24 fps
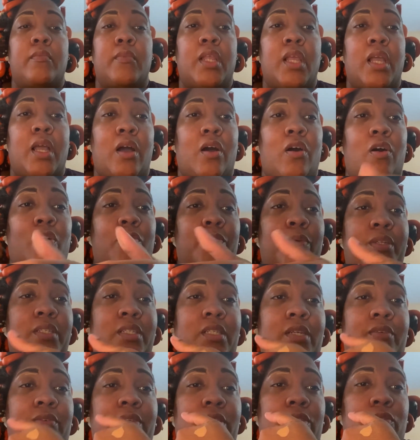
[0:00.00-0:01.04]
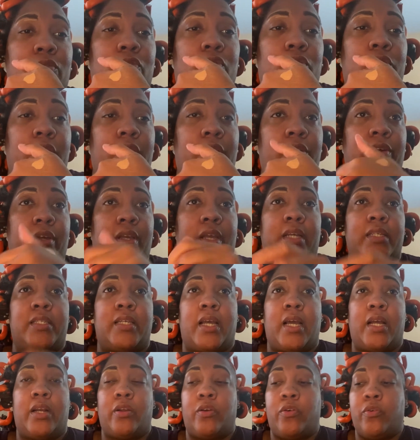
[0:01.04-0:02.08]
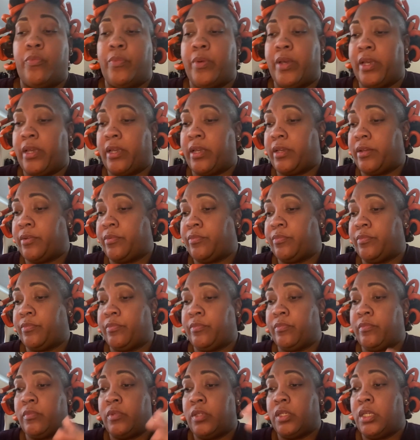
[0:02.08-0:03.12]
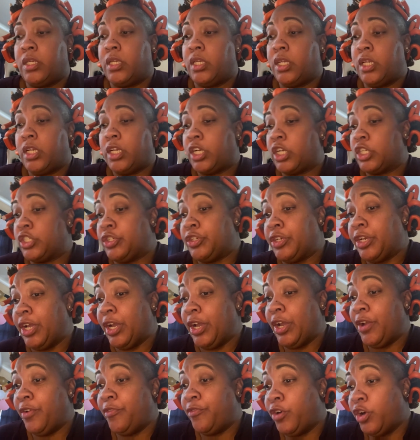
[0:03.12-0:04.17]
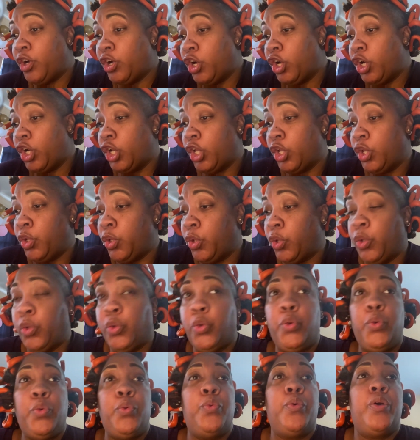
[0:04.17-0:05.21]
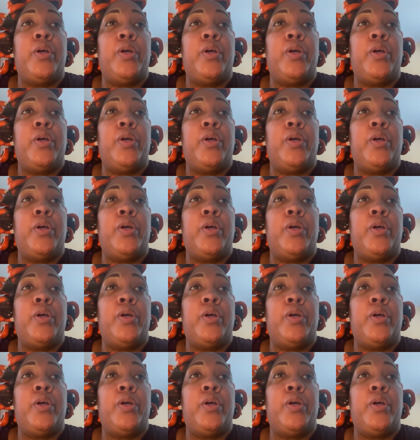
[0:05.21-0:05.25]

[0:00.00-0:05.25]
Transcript: Always leave this on here in case I gotta go back, because you never knew.